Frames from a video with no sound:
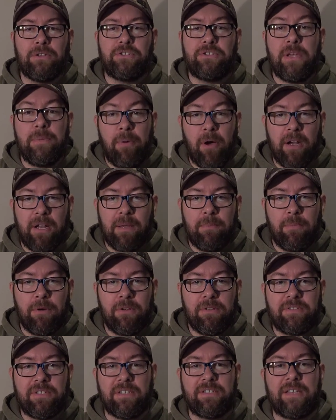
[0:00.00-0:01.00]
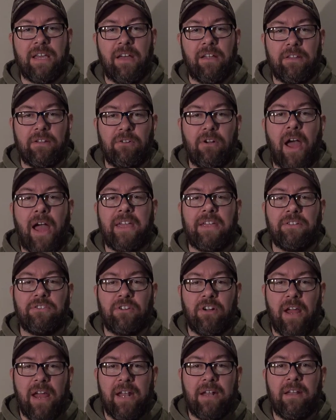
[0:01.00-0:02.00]
sheep hunting boots excelled in rocky
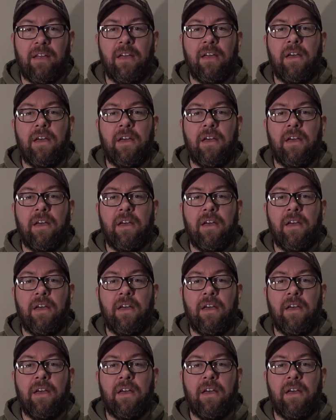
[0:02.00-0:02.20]
terrain,